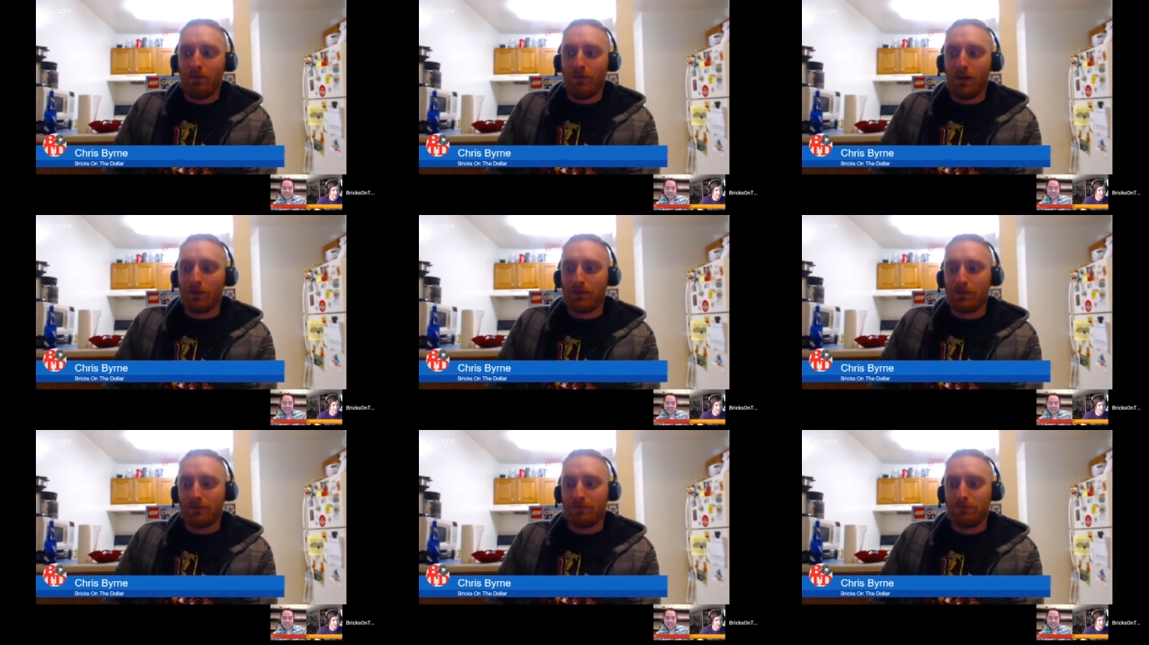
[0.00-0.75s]
What
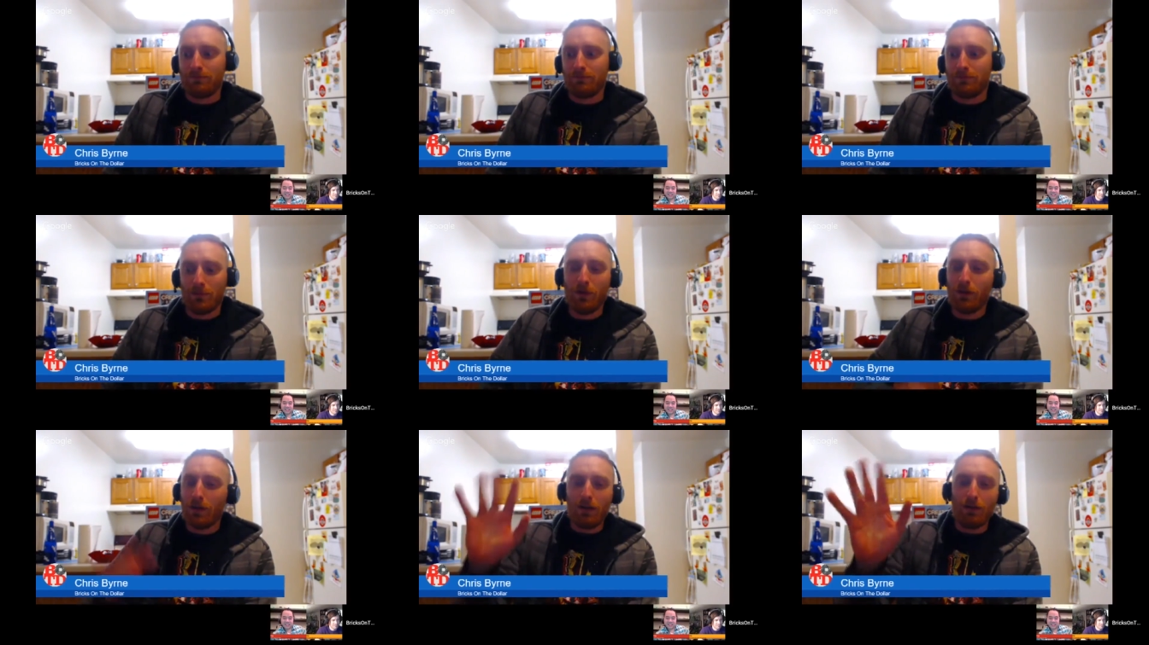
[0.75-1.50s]
else?
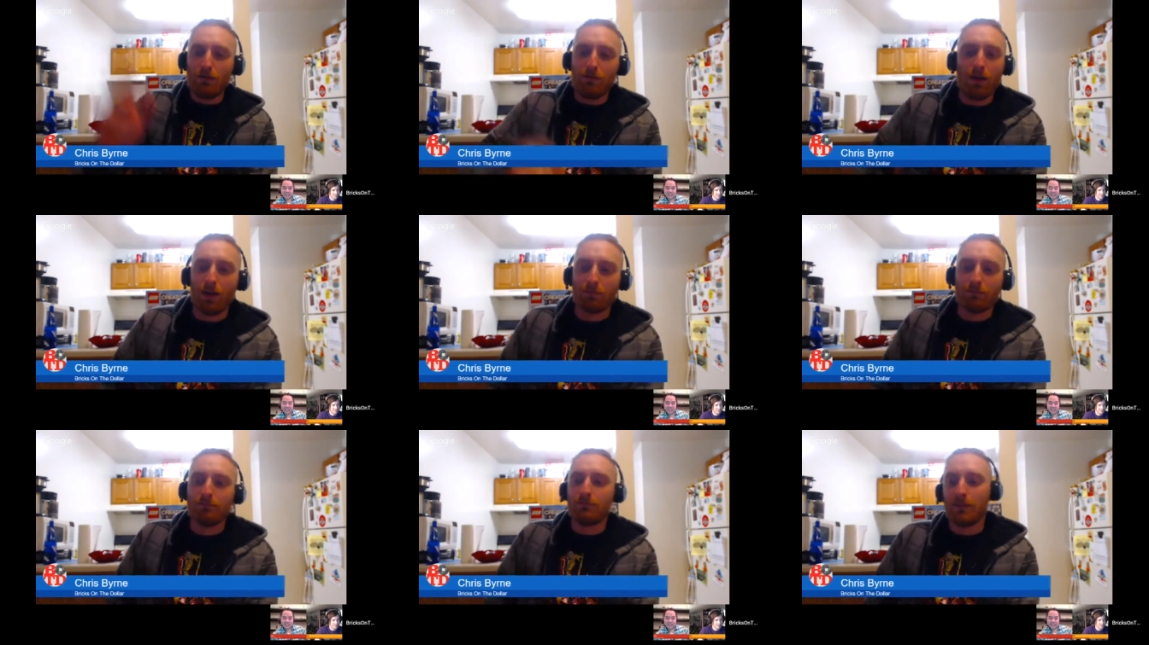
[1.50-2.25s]
You already know who I
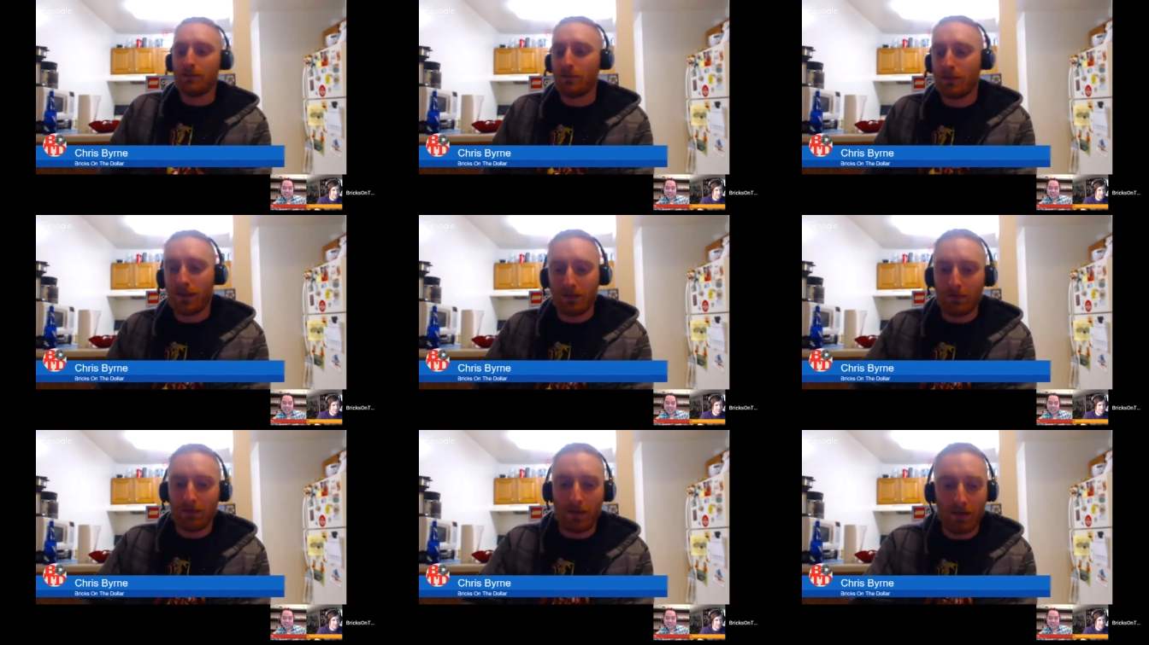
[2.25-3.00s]
am. That's okay.
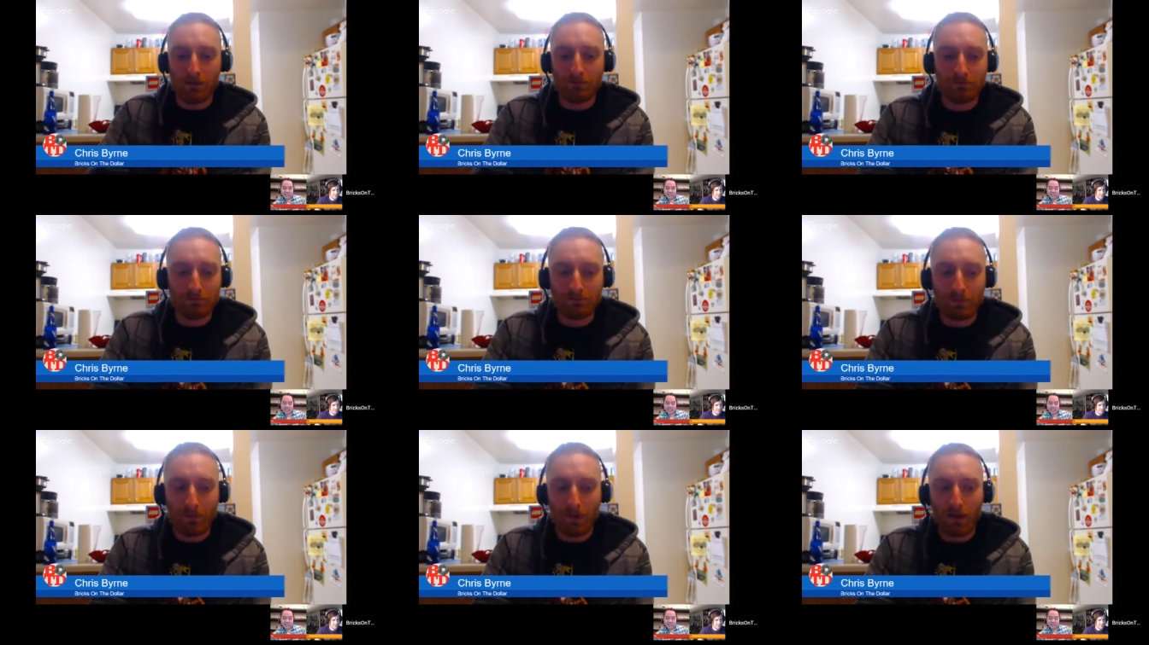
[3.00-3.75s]
Um,
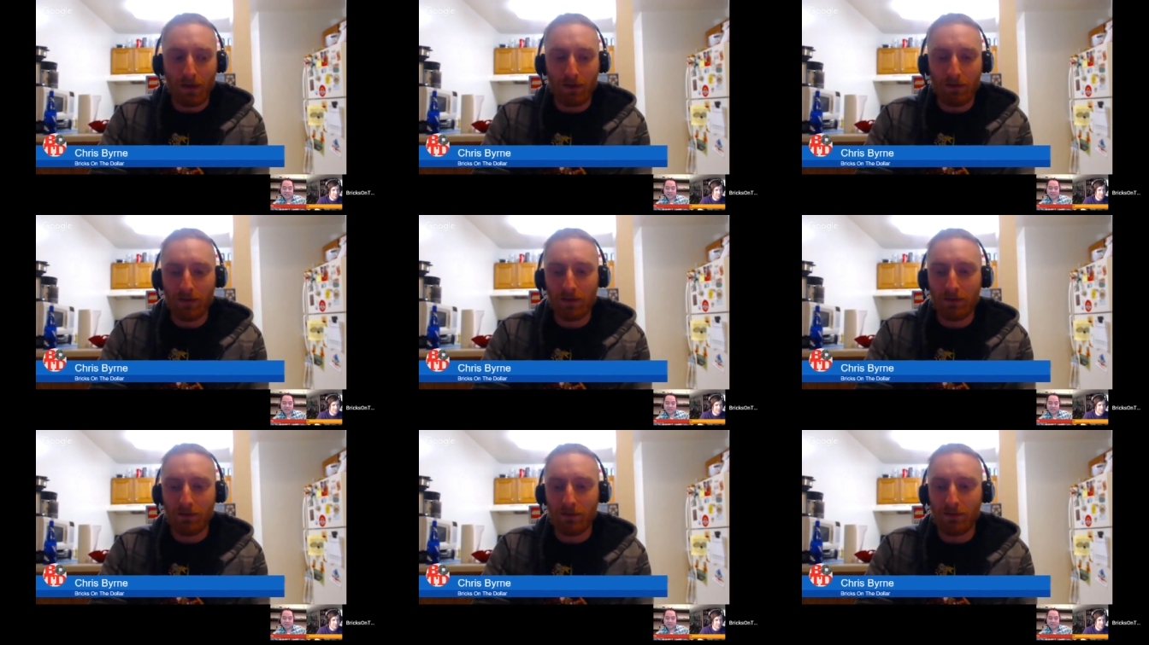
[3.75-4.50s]
I
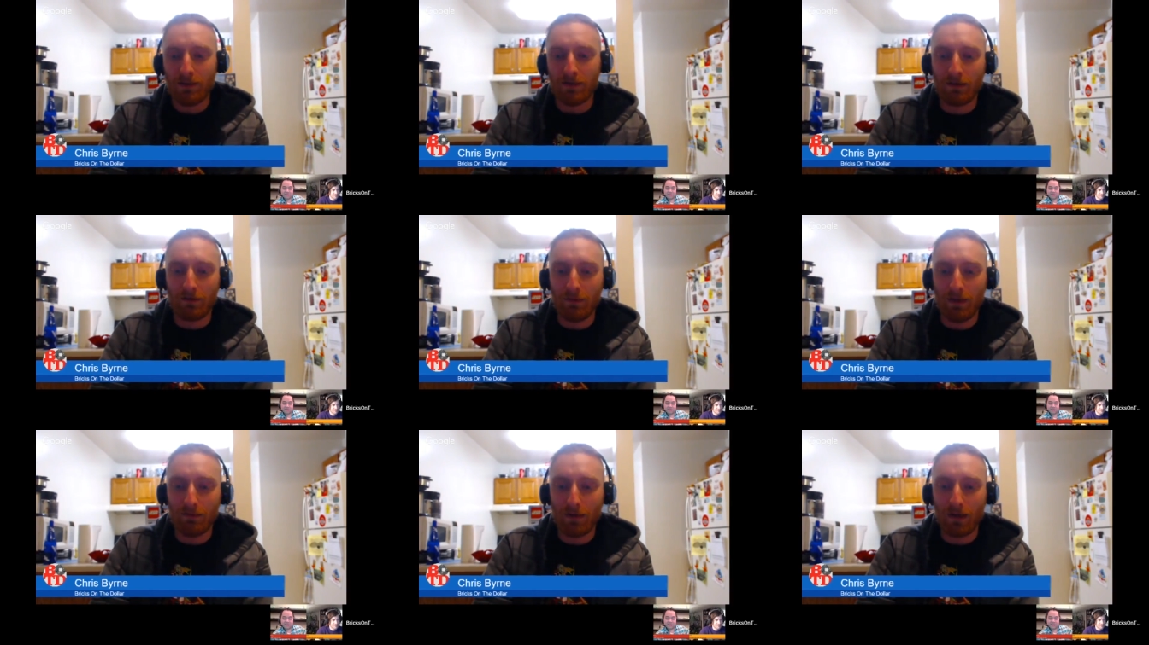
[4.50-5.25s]
think you need to
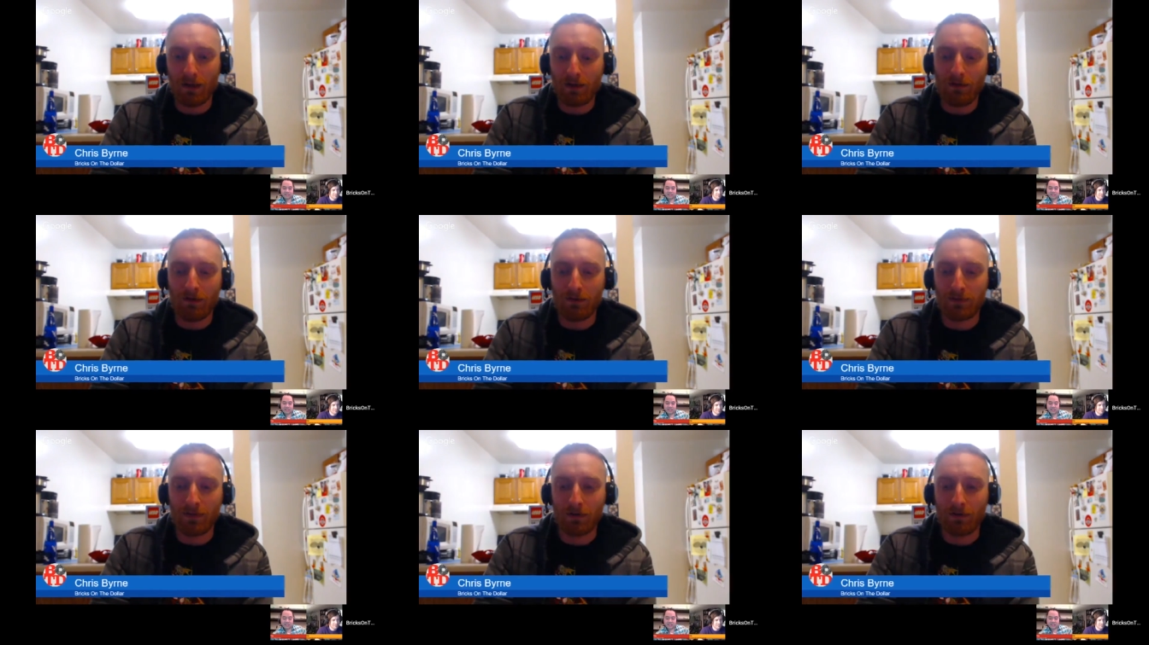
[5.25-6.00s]
meet my
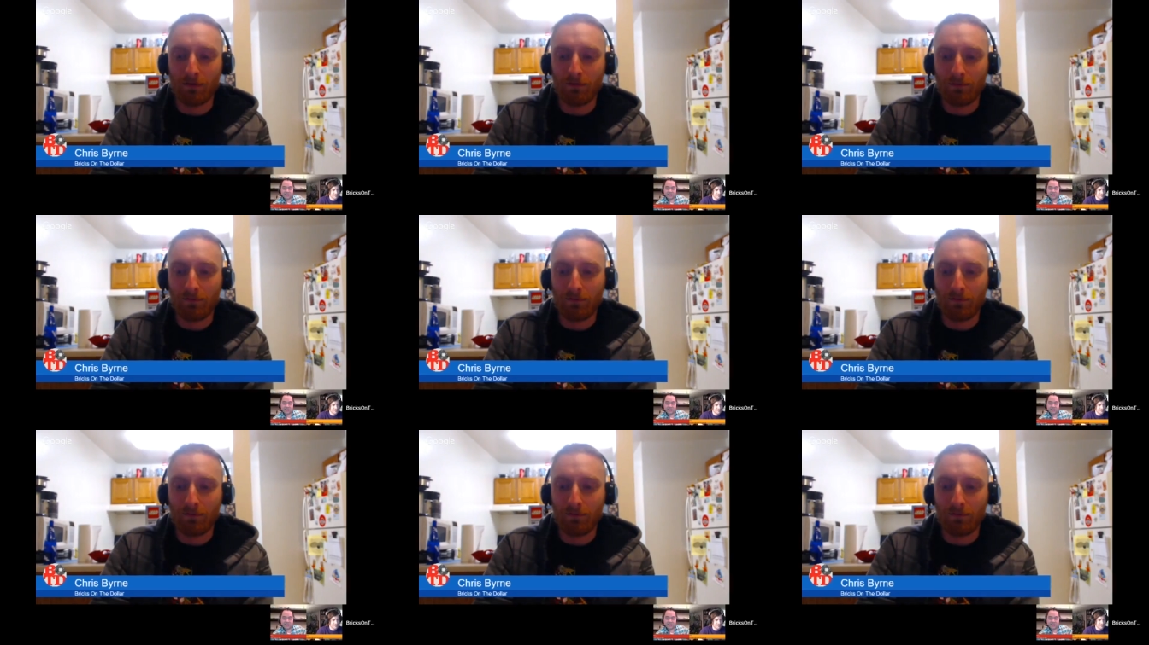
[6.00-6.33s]
co-host though.